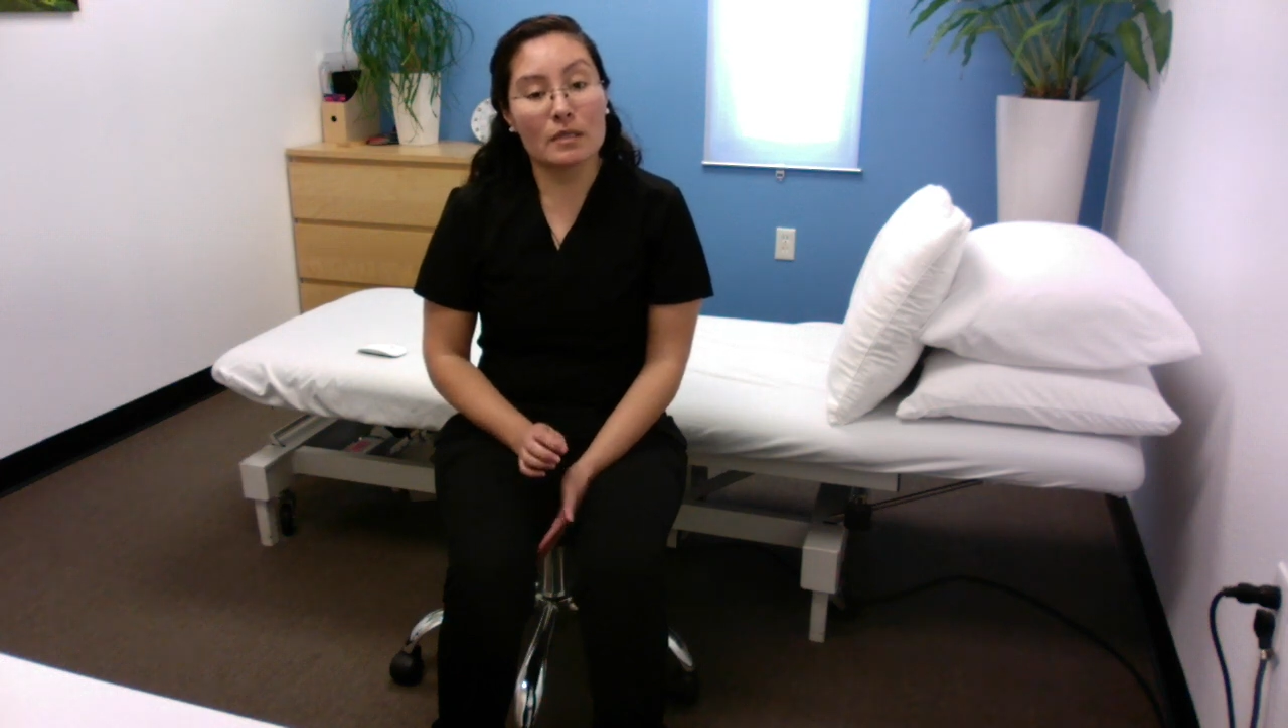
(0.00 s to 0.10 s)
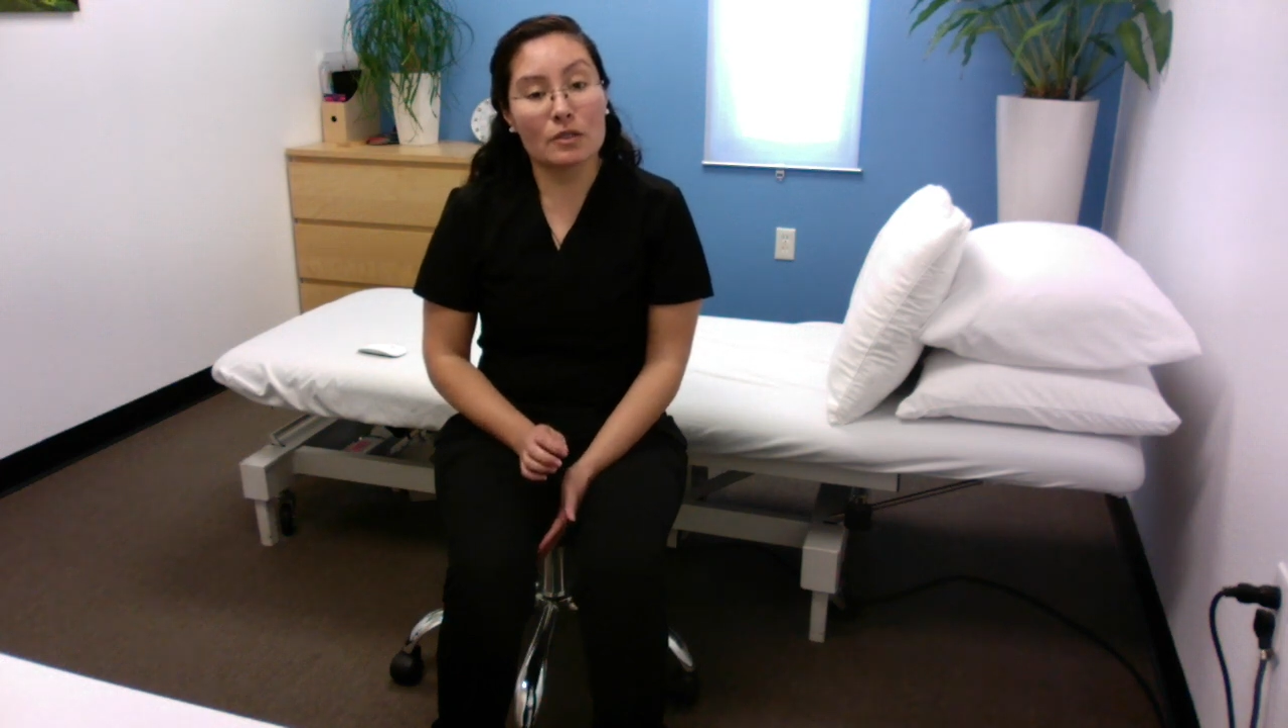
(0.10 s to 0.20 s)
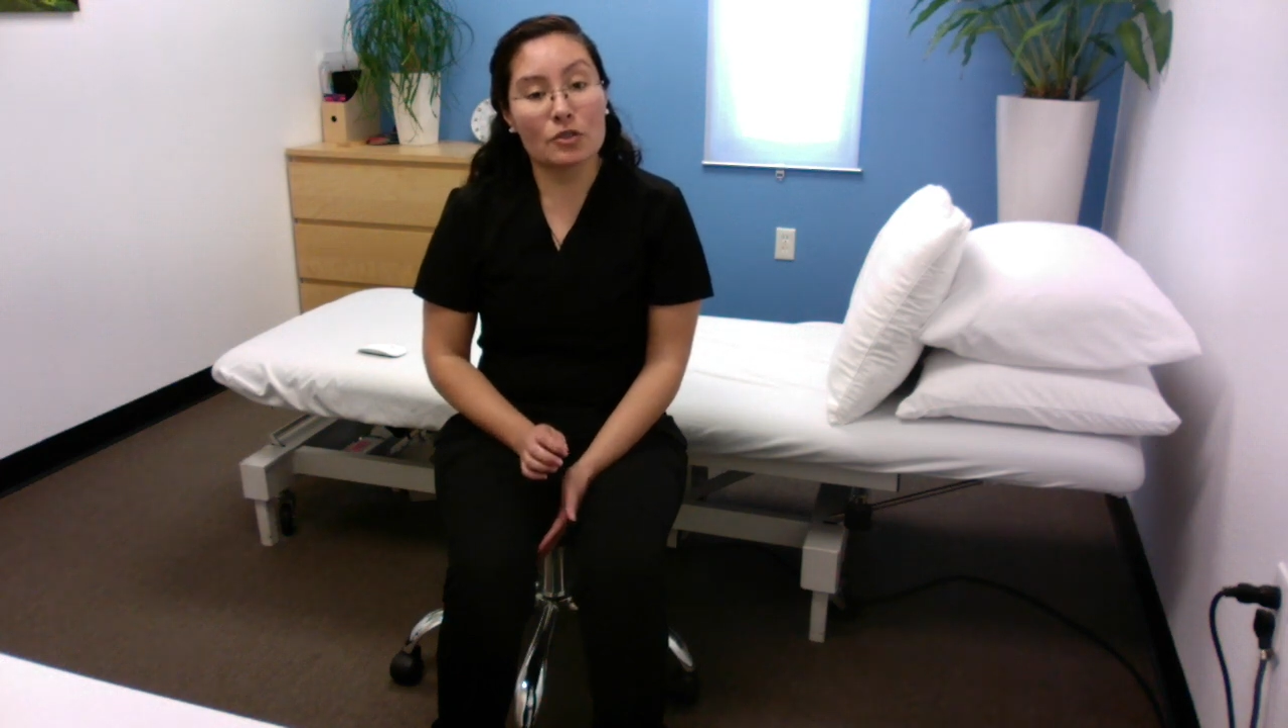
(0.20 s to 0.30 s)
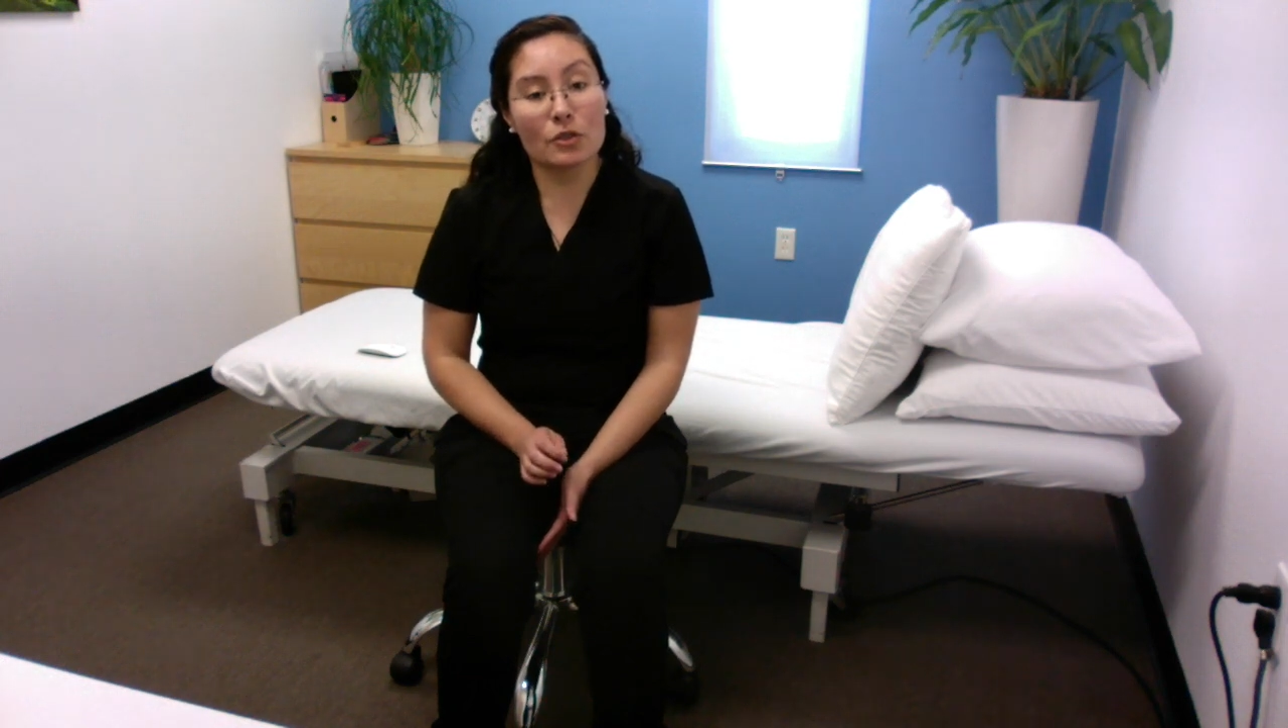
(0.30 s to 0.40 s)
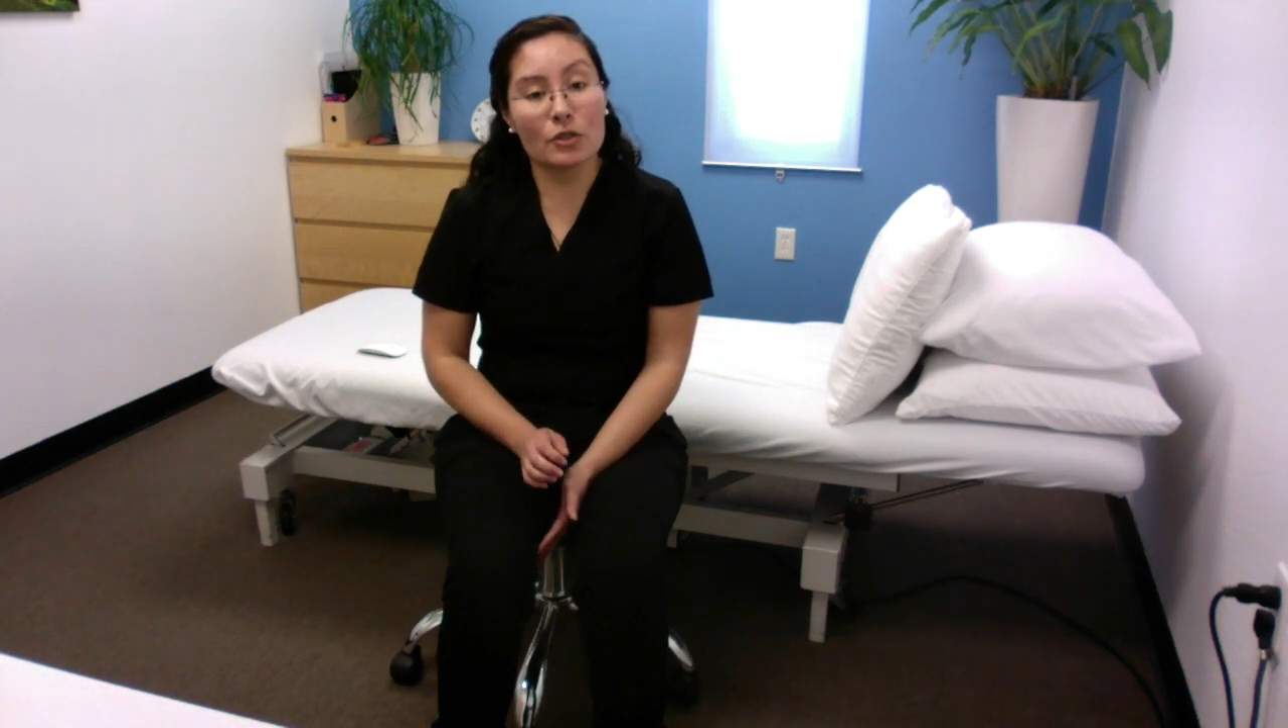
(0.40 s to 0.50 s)

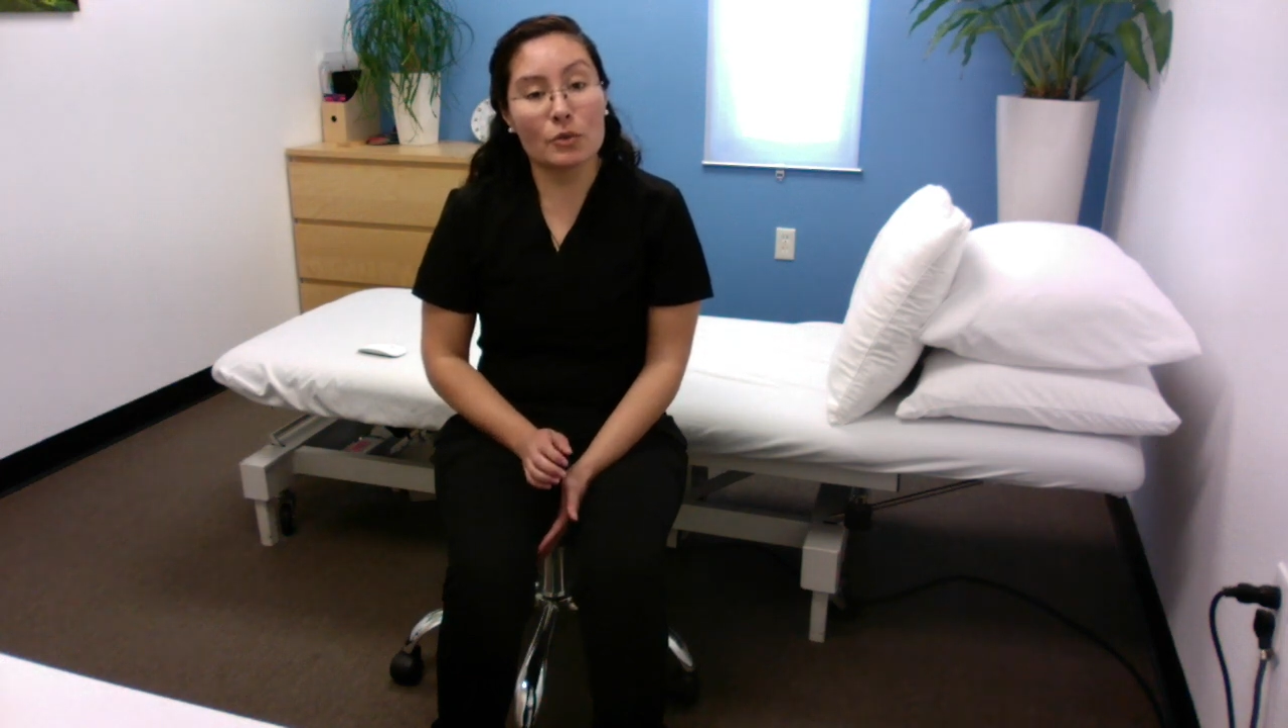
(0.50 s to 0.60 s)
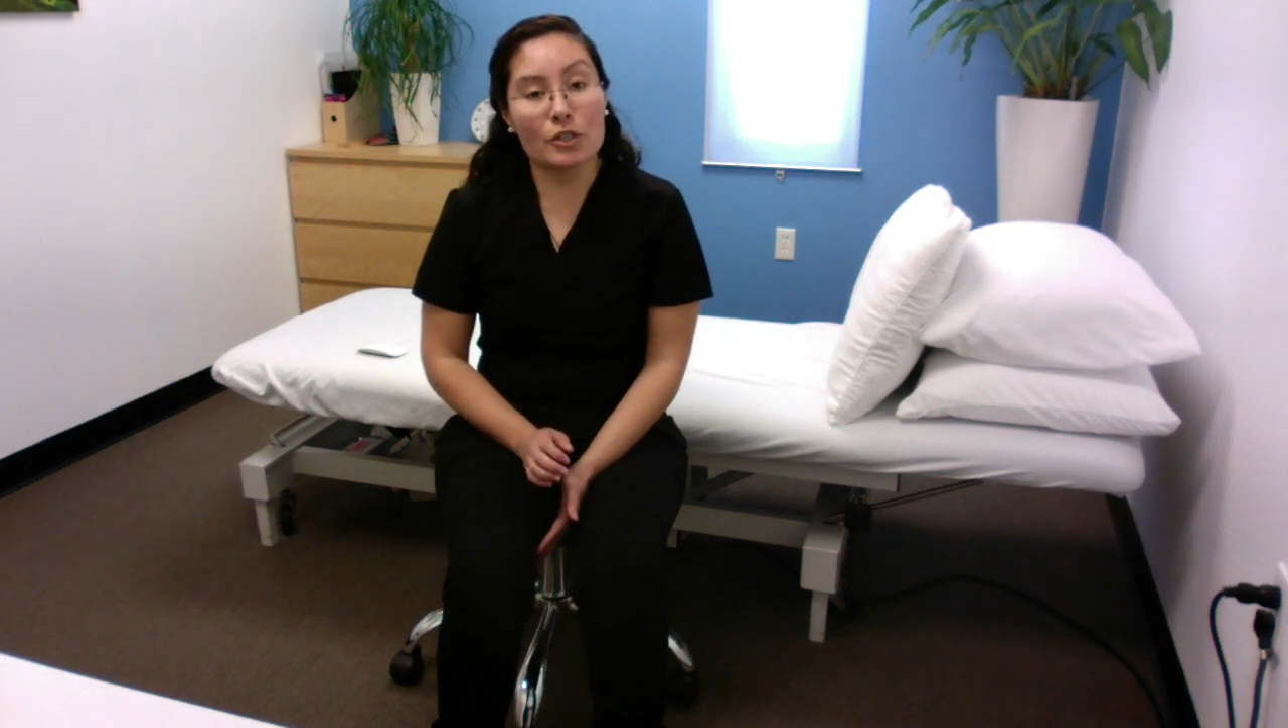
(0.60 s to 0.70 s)
show you a